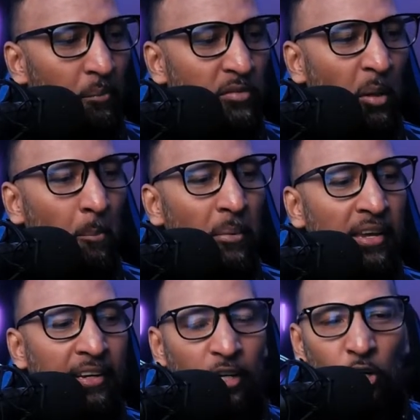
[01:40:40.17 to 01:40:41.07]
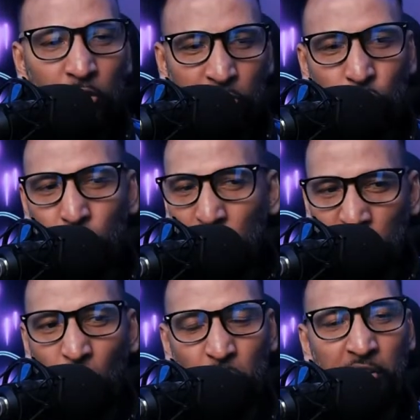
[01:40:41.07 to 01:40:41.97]
To me, it looks just
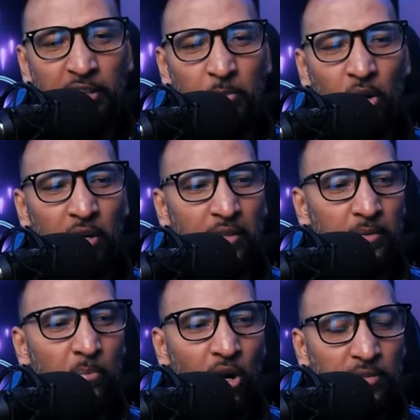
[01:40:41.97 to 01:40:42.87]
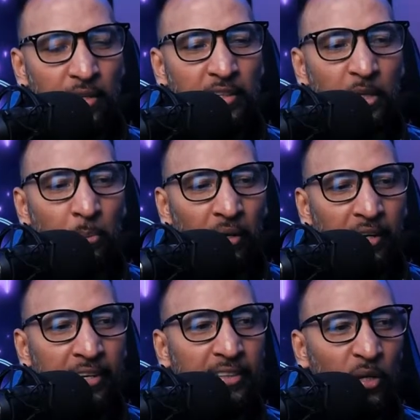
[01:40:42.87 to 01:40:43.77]
outside the box. I think the
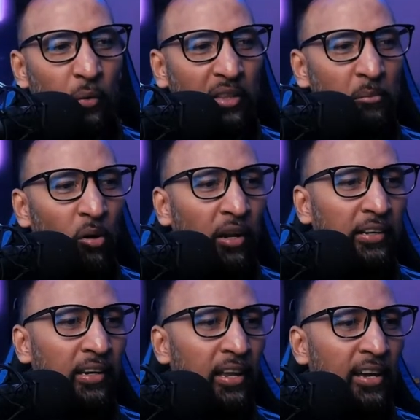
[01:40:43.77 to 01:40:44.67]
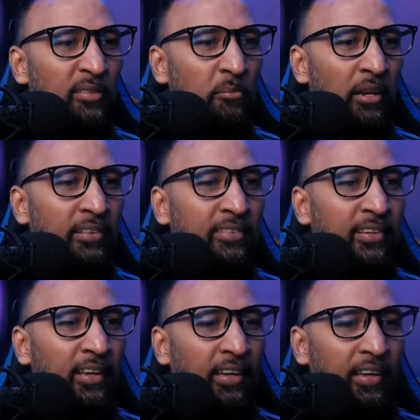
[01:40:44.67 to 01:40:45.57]
player kicked away the ball at the last minute.
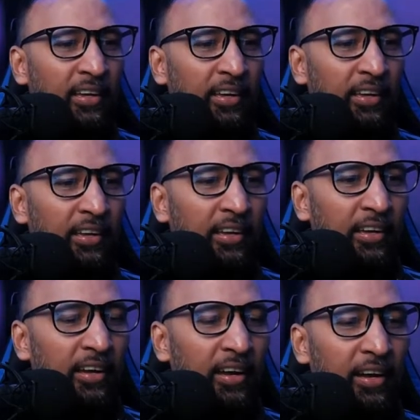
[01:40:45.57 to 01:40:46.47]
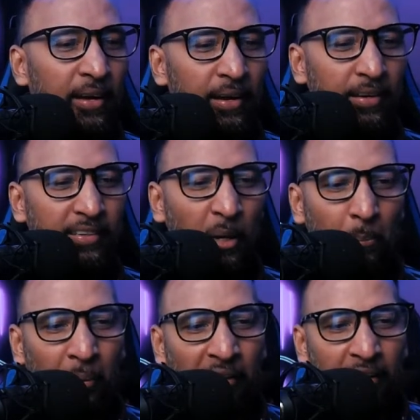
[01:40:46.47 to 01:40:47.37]
And it
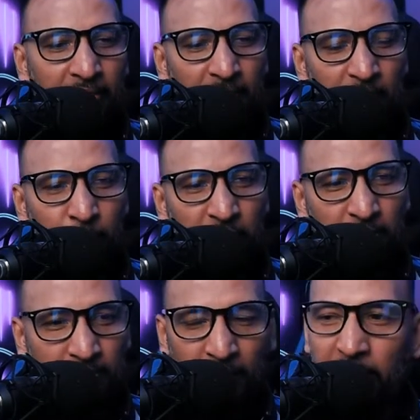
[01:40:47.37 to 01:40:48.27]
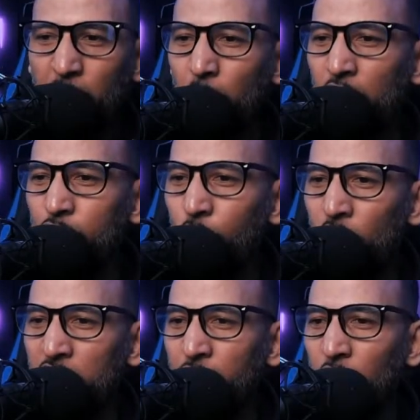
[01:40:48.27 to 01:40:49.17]
appears as if it's inside the box.
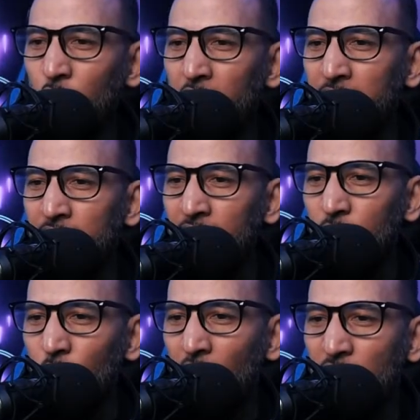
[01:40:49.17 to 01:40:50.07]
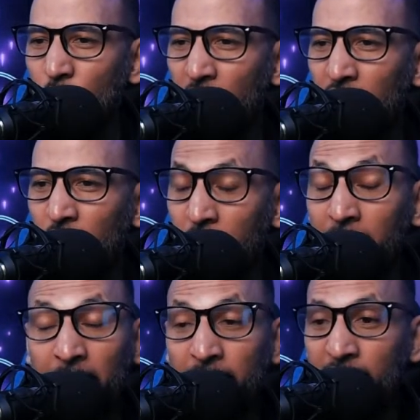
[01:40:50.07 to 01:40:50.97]
Folks, if you're looking at this as
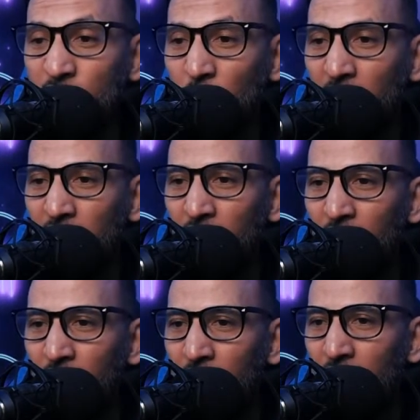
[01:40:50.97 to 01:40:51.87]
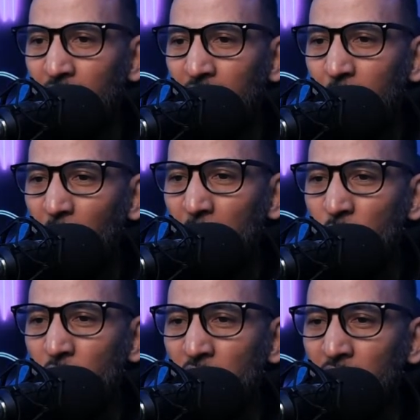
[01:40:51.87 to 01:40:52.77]
well, let me know
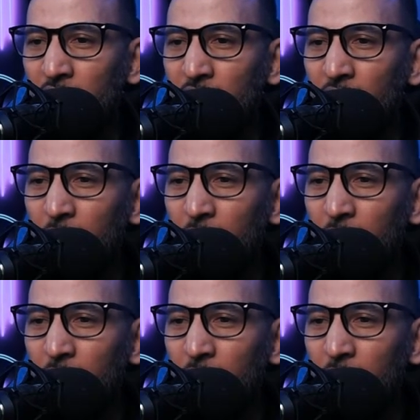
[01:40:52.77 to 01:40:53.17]
what you think.